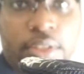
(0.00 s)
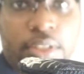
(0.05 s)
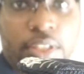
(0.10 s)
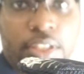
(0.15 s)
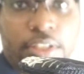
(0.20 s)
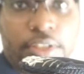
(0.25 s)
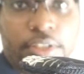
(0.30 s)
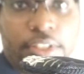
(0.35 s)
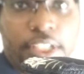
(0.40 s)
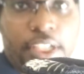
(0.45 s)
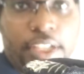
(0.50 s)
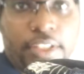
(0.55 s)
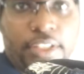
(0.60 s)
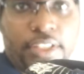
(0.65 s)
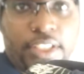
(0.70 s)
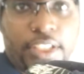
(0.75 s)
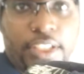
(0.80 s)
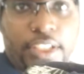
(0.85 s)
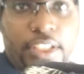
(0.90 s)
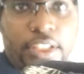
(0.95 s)
I know y'all have
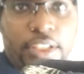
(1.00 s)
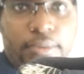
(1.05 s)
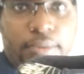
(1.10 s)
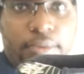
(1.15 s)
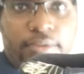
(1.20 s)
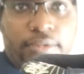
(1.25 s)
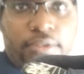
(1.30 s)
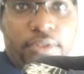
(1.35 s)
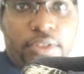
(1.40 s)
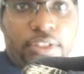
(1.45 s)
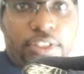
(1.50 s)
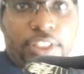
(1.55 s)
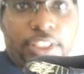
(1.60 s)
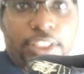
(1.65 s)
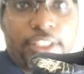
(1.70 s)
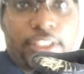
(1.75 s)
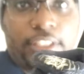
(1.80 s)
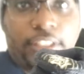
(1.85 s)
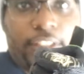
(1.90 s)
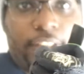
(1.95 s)
seen this before,
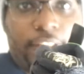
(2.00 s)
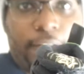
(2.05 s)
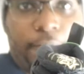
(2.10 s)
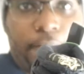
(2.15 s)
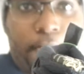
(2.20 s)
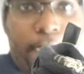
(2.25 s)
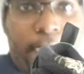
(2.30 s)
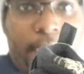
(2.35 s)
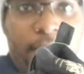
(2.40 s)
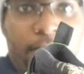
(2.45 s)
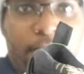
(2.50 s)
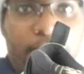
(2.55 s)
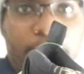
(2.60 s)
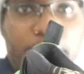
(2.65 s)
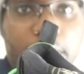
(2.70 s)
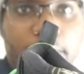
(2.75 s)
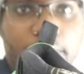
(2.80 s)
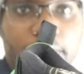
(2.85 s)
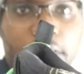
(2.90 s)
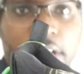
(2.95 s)
seen the
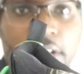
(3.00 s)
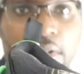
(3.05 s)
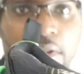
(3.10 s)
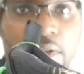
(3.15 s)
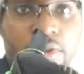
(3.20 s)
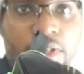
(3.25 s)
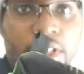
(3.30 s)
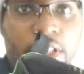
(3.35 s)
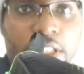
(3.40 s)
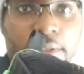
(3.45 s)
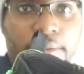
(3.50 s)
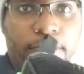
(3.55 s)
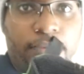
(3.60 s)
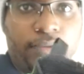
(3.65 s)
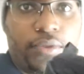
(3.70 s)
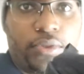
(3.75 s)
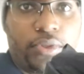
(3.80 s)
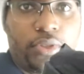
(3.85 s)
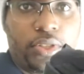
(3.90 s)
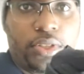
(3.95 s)
the video on these
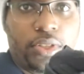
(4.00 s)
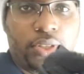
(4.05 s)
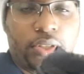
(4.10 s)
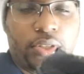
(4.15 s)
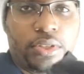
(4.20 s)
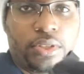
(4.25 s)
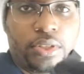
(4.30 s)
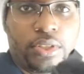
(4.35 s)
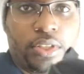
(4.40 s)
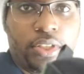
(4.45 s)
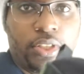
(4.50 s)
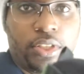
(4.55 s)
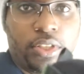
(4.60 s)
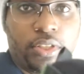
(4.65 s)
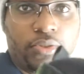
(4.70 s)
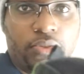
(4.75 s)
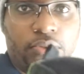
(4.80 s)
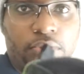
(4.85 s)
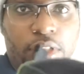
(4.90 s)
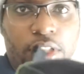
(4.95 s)
before
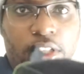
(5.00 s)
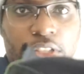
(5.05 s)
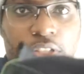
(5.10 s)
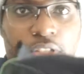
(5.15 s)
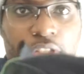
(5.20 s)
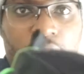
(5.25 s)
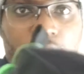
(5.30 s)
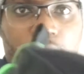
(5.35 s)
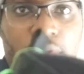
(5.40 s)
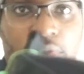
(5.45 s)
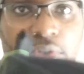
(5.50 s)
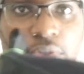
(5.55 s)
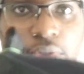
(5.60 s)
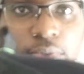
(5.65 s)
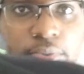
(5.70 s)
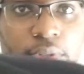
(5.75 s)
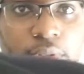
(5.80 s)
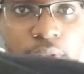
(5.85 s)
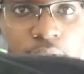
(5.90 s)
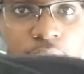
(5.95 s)
with other shoe
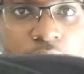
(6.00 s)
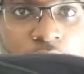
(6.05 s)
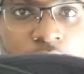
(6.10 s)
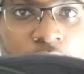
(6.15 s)
tubers.